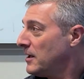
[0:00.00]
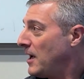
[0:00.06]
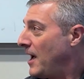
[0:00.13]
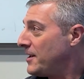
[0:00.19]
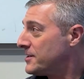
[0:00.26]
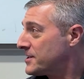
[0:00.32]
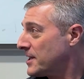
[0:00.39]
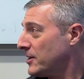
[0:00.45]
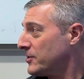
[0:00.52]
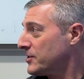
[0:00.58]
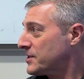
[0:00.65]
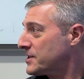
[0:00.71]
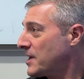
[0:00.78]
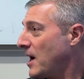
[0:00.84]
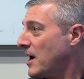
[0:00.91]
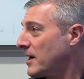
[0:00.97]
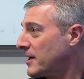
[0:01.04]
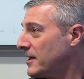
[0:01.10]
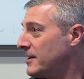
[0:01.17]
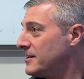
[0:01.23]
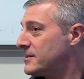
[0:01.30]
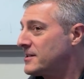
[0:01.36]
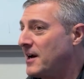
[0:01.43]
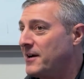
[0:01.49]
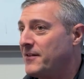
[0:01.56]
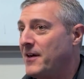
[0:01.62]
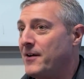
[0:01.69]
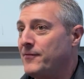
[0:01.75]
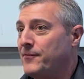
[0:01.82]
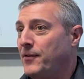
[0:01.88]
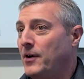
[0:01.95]
and sells stock inside of
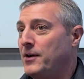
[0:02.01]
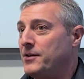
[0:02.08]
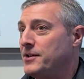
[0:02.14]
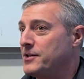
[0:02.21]
that fund.